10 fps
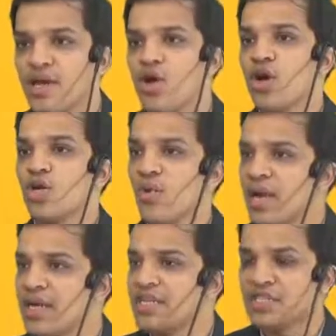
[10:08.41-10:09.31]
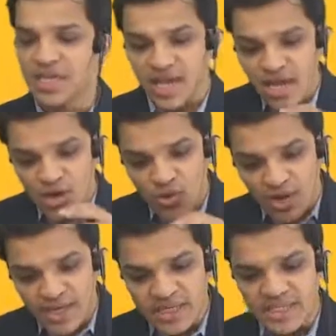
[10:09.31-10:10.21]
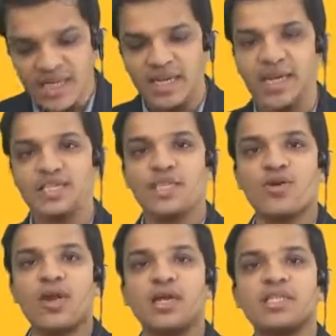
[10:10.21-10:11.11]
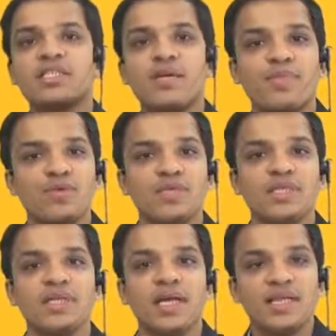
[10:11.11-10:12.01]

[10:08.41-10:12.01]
or quality check. Quality check does the quality check process.